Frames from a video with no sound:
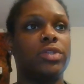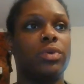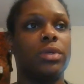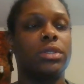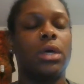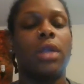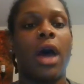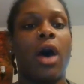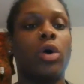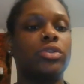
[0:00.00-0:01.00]
students.
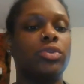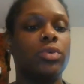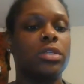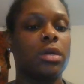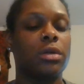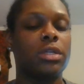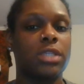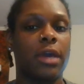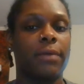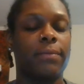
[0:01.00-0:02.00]
Not all students learn the
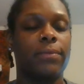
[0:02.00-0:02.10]
same.